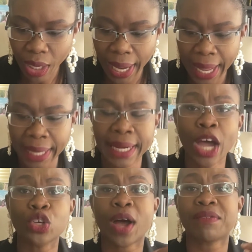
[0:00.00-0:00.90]
and
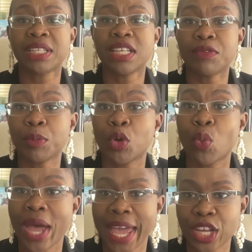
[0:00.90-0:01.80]
now you have a livable
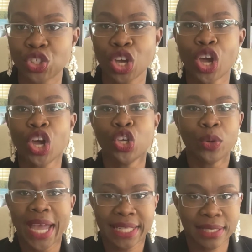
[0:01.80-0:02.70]
wage, you
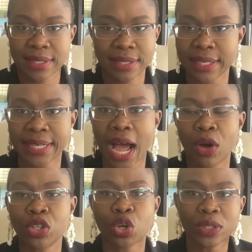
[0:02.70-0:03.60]
get to sit
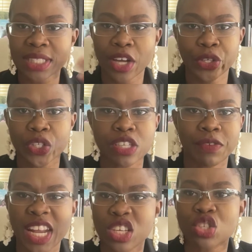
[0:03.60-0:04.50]
down. Don't tell
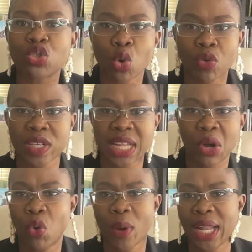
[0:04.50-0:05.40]
yourself any stories
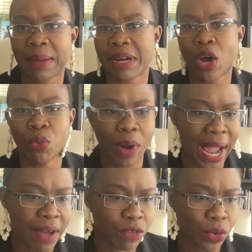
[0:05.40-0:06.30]
like, oh, well, I
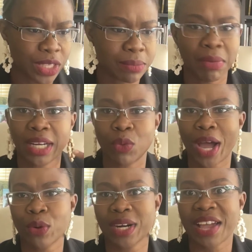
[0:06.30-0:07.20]
have all this money.
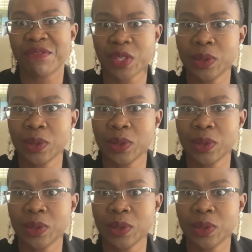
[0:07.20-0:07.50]
Why don't I feel